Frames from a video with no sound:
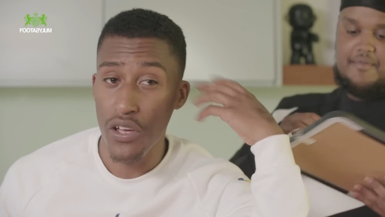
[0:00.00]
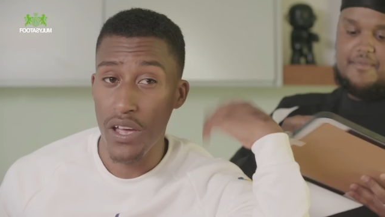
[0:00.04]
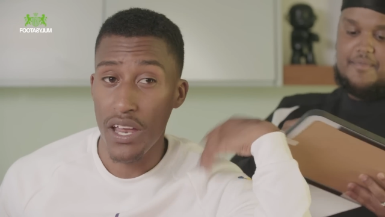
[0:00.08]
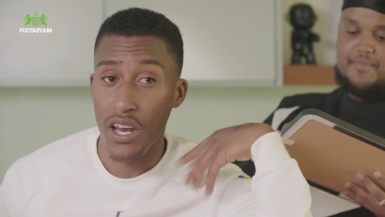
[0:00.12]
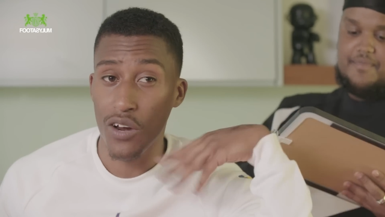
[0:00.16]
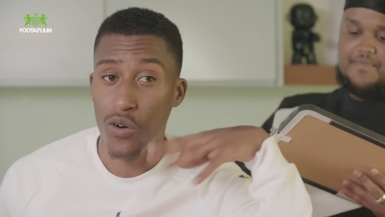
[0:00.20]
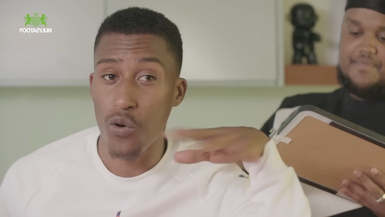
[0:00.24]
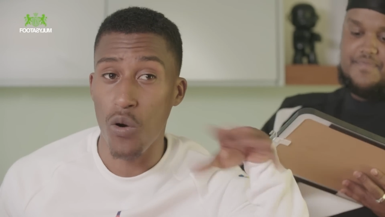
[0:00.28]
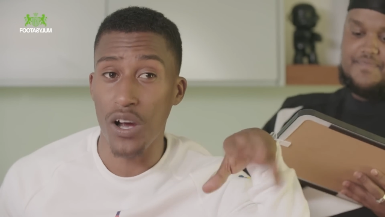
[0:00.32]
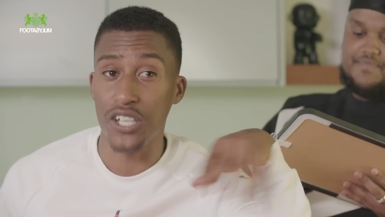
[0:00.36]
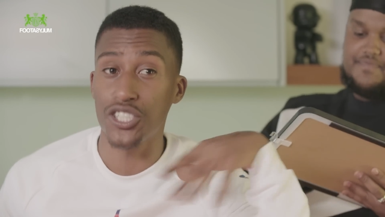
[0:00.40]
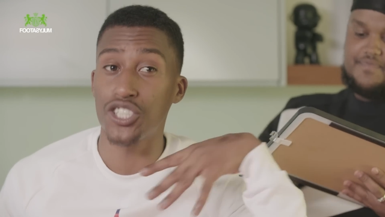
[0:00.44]
Speaker 1: you hear
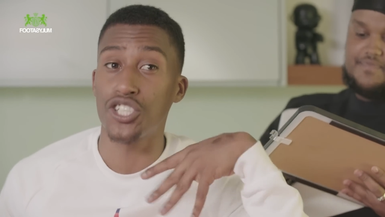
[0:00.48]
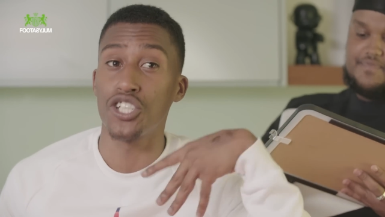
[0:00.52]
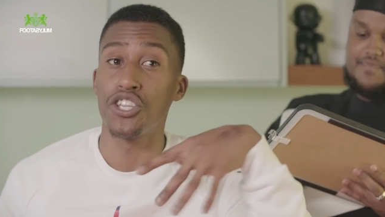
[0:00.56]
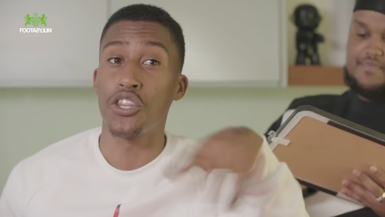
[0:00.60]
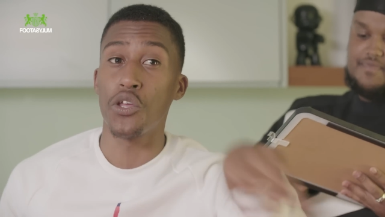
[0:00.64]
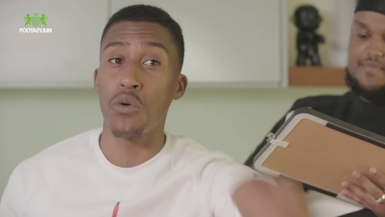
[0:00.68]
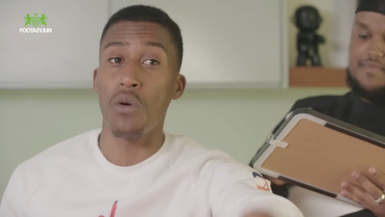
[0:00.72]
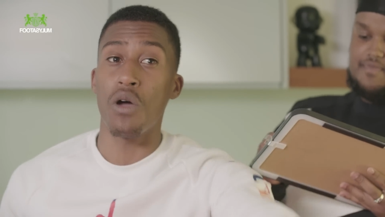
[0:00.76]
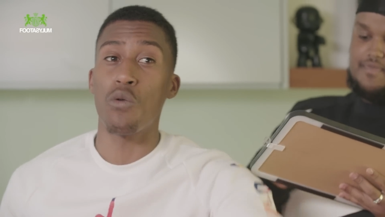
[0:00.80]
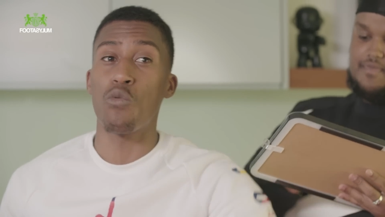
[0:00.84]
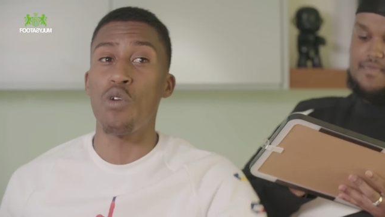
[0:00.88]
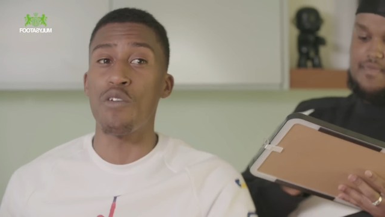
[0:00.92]
the question,
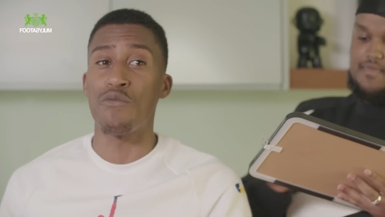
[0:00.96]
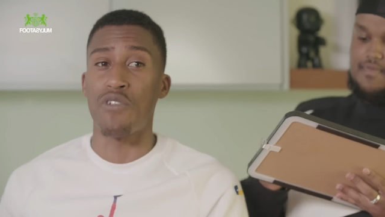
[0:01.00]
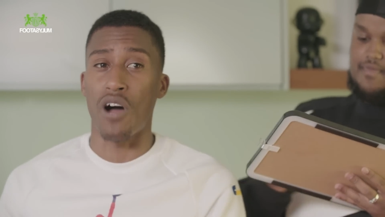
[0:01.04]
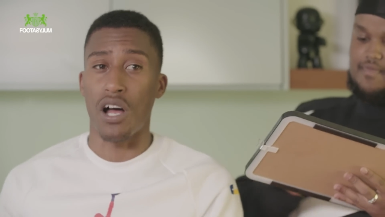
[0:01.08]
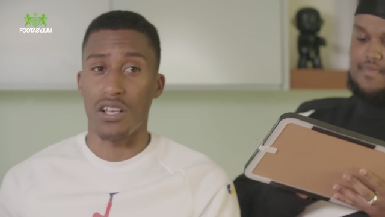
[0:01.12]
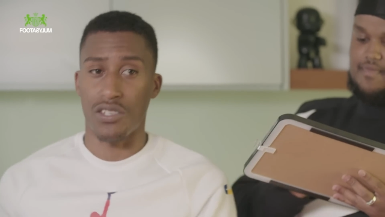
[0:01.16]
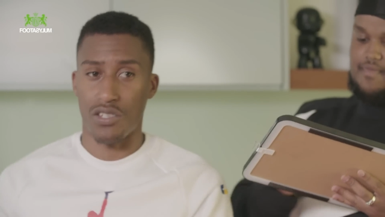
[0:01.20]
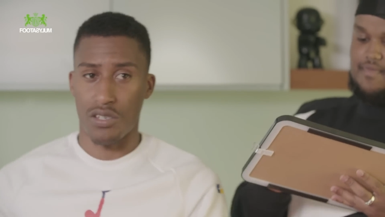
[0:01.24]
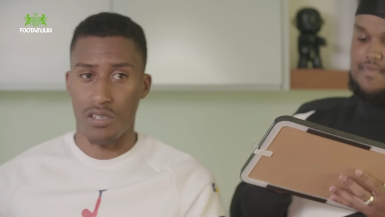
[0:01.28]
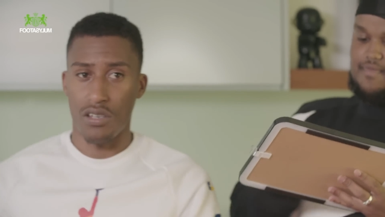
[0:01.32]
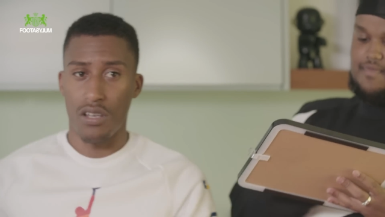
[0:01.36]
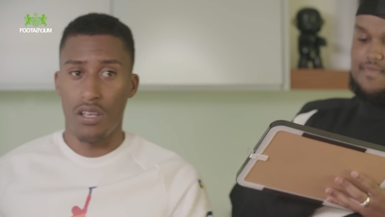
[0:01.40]
do it with
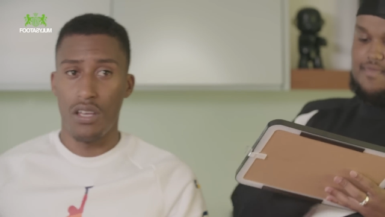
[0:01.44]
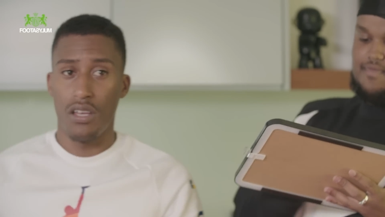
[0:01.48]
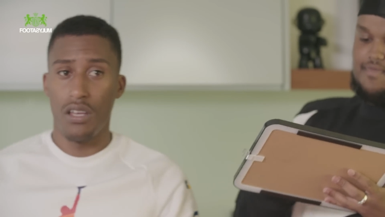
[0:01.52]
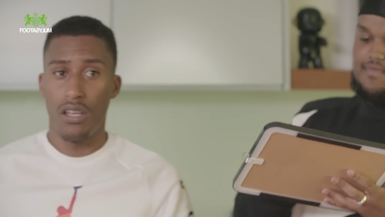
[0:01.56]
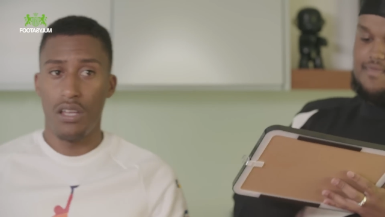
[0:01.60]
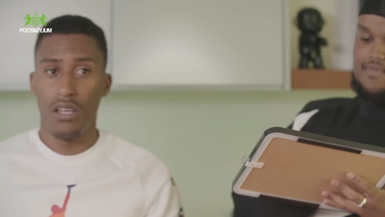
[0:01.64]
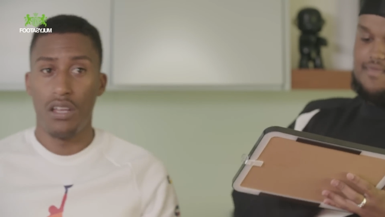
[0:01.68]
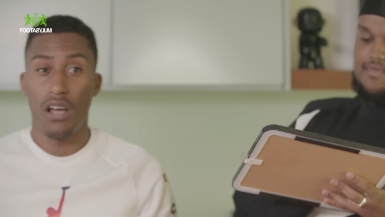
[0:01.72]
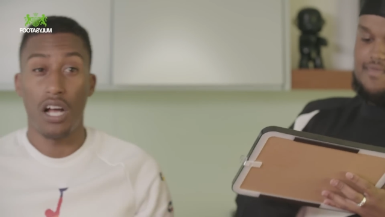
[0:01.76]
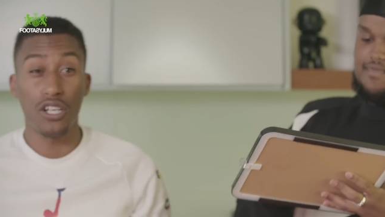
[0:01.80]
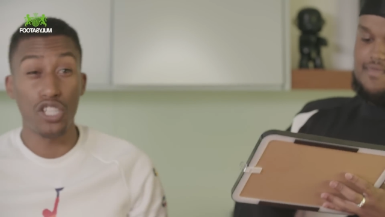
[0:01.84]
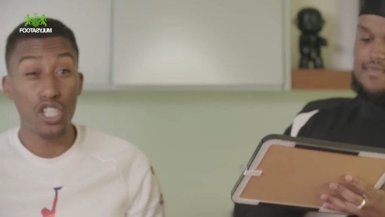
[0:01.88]
us.
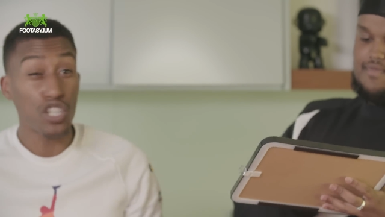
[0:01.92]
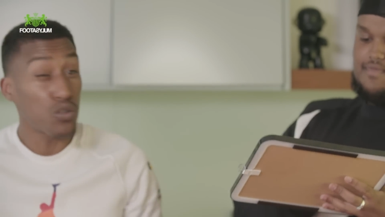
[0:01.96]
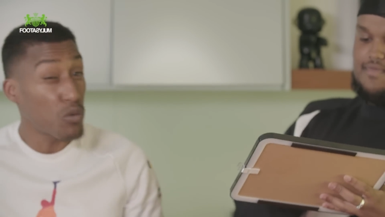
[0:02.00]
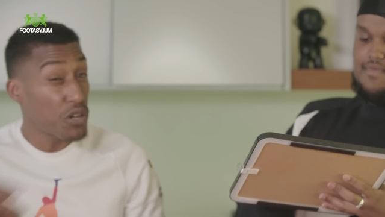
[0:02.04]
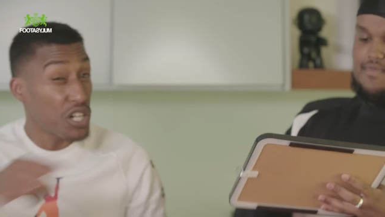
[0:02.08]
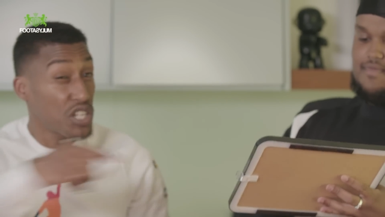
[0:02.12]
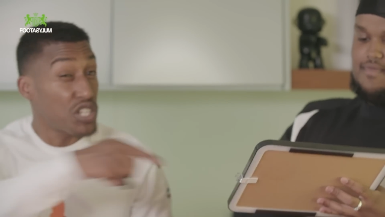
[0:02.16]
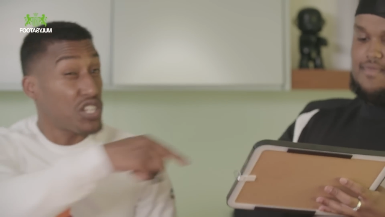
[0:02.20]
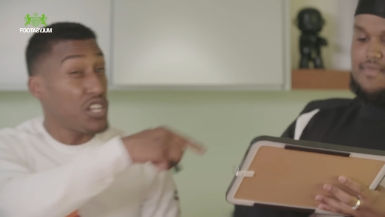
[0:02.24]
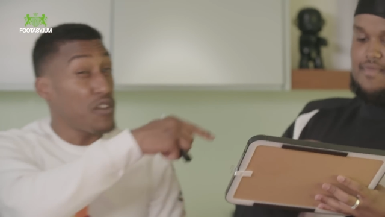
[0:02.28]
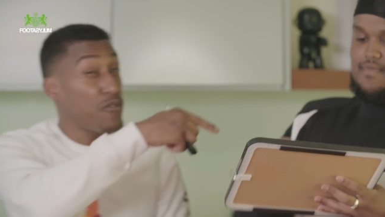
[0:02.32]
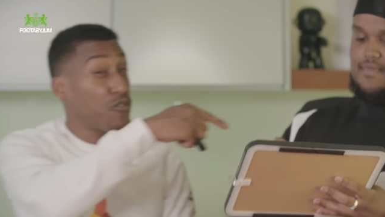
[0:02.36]
I just
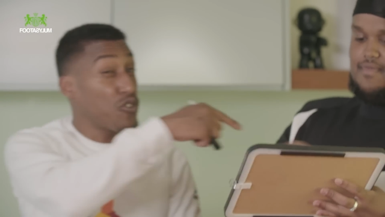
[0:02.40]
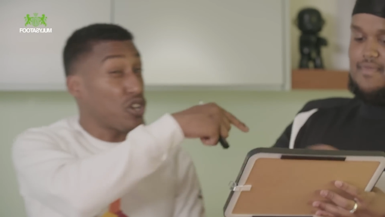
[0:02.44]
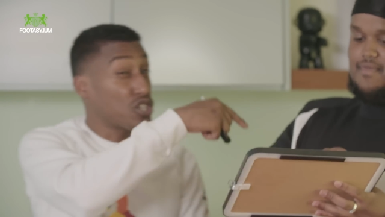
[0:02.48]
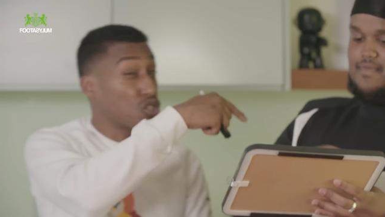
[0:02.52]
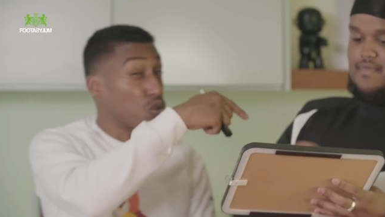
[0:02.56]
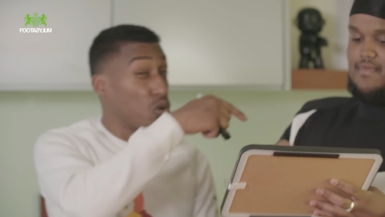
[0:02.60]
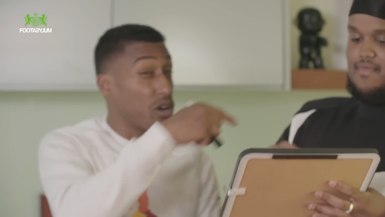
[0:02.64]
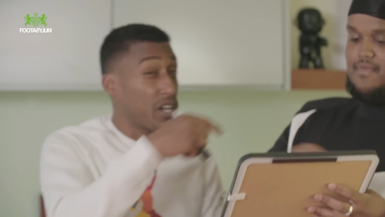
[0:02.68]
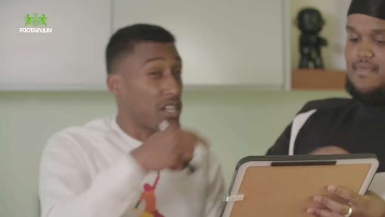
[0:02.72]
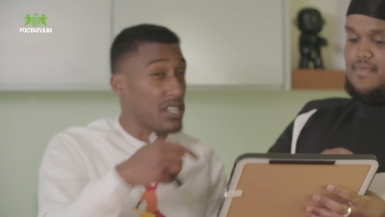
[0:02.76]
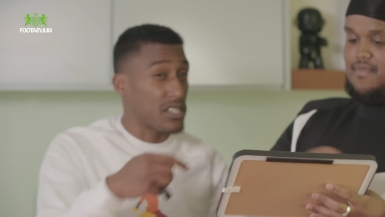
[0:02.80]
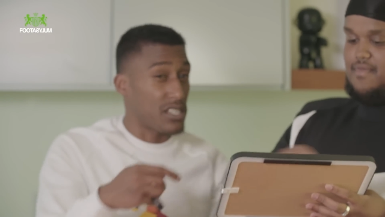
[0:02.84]
want to see if you're
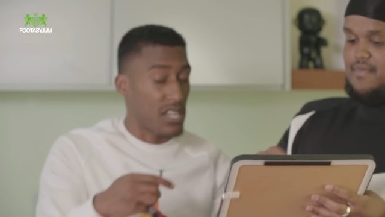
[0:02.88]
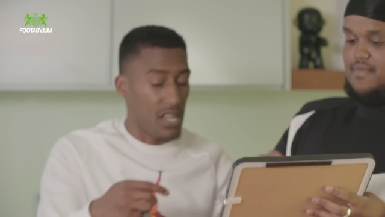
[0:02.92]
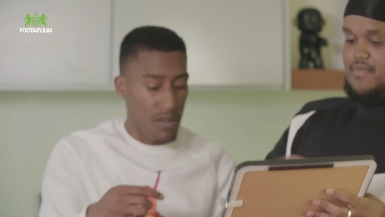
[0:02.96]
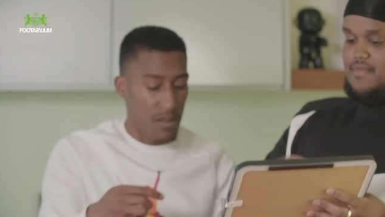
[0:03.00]
as quick as